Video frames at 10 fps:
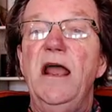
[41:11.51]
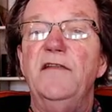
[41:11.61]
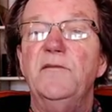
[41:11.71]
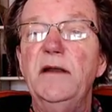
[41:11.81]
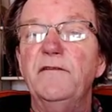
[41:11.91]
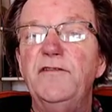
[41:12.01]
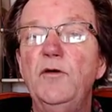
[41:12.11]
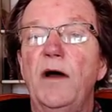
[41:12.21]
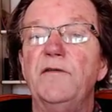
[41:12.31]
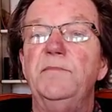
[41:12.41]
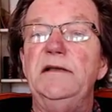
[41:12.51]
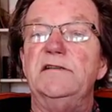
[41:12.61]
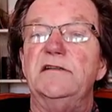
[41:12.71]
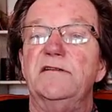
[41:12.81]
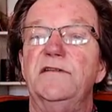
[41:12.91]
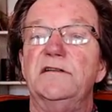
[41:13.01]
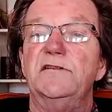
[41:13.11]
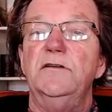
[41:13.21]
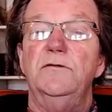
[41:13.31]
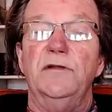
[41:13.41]
And there've been a few other pieces of
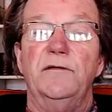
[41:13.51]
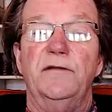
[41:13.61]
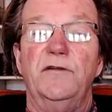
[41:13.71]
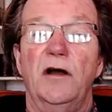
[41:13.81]
his too that have